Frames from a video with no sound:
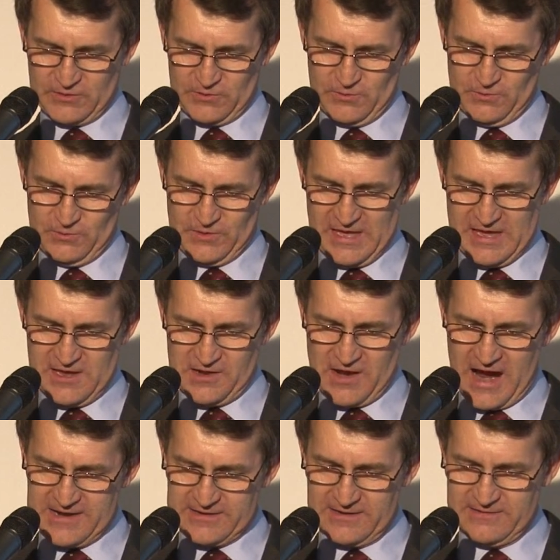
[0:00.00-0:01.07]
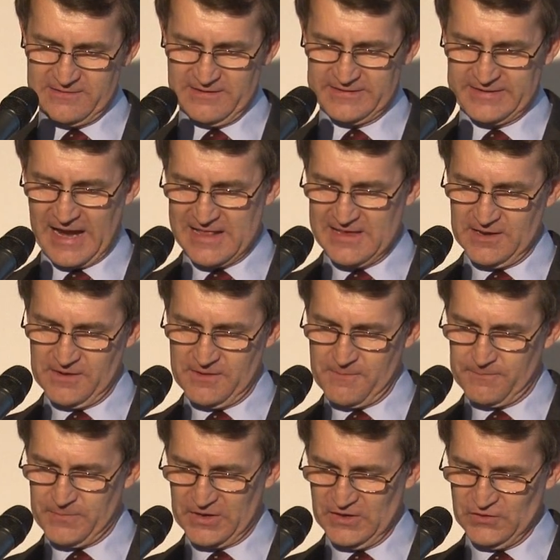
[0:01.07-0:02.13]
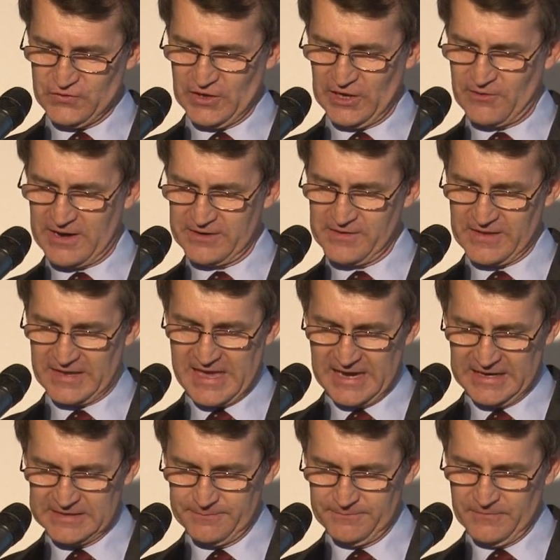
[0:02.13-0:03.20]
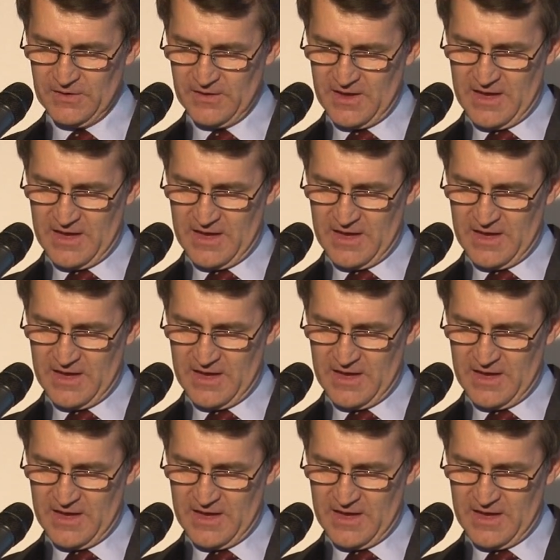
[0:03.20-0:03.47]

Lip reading: to the united Italian peninsula under the kingdom